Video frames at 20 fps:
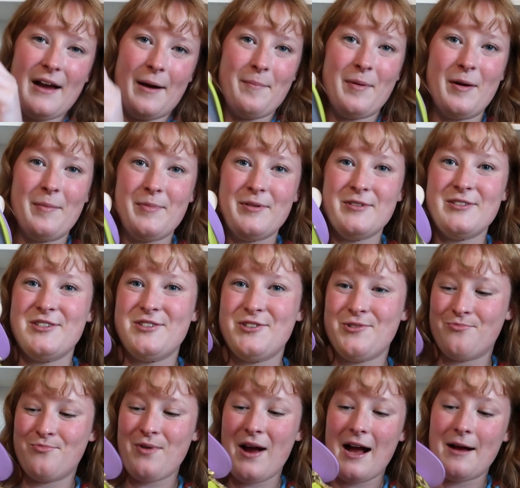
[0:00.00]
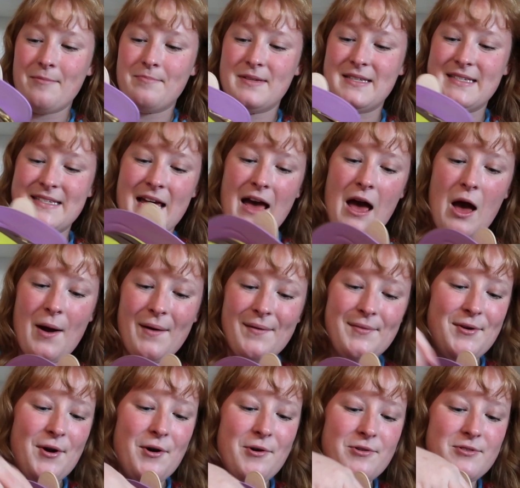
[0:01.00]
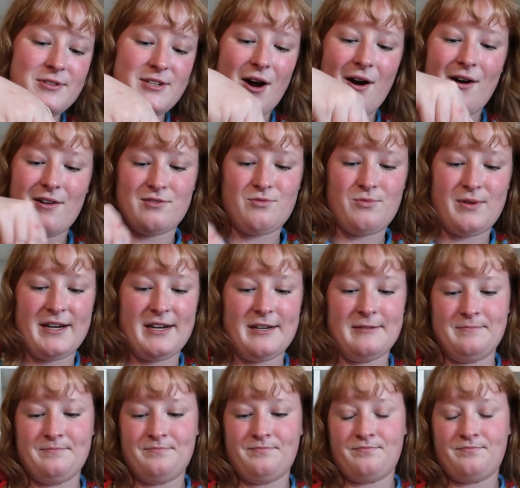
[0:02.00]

got purple straps gold hardware.